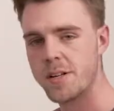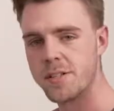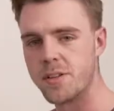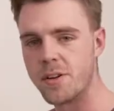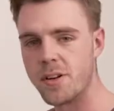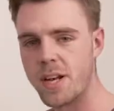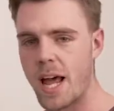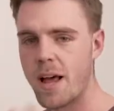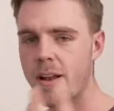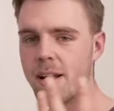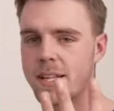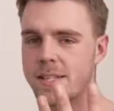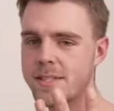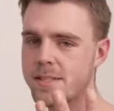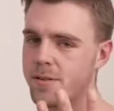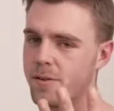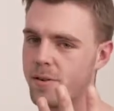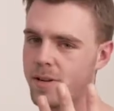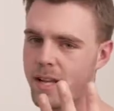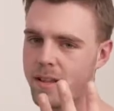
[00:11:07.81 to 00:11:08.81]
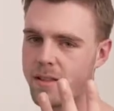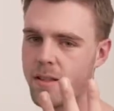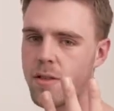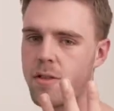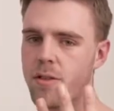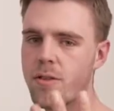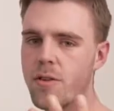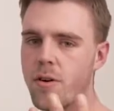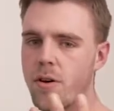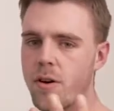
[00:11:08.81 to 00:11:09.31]
So now let's look at the
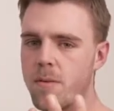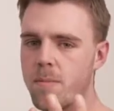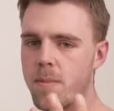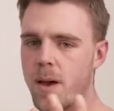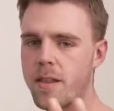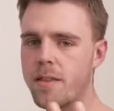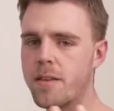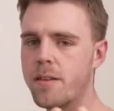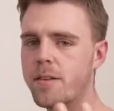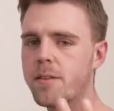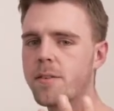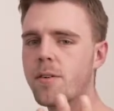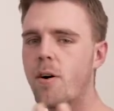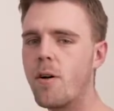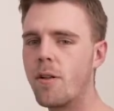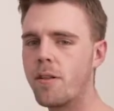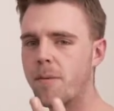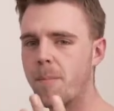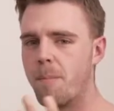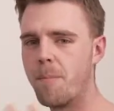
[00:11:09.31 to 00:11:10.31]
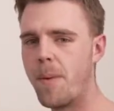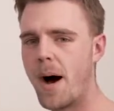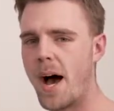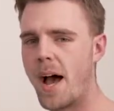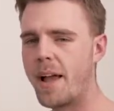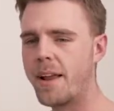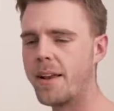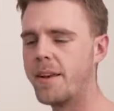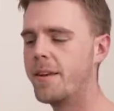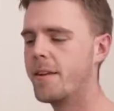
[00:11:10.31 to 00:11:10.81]
third method called
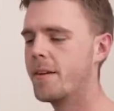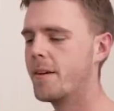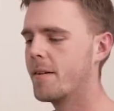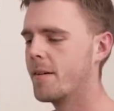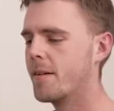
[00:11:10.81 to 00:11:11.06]
bind.